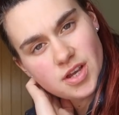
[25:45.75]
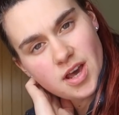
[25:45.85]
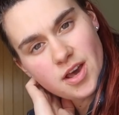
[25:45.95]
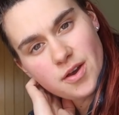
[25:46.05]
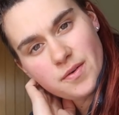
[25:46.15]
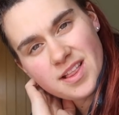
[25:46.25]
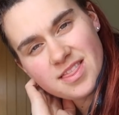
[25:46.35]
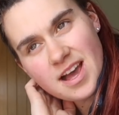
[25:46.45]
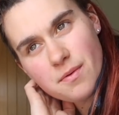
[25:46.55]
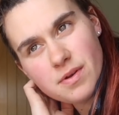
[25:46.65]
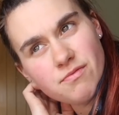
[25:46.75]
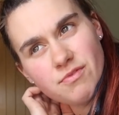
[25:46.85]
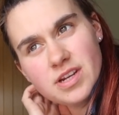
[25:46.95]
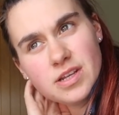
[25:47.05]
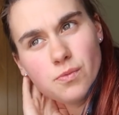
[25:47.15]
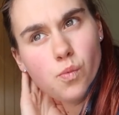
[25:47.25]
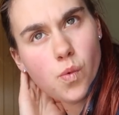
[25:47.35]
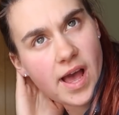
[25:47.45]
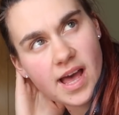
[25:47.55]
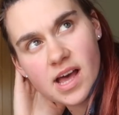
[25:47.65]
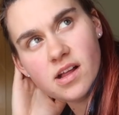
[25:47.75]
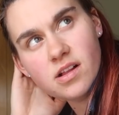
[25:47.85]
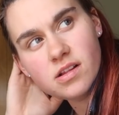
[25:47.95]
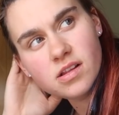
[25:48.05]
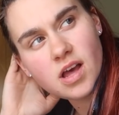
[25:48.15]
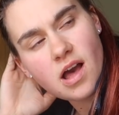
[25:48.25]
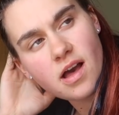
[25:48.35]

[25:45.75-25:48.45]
So that went really well.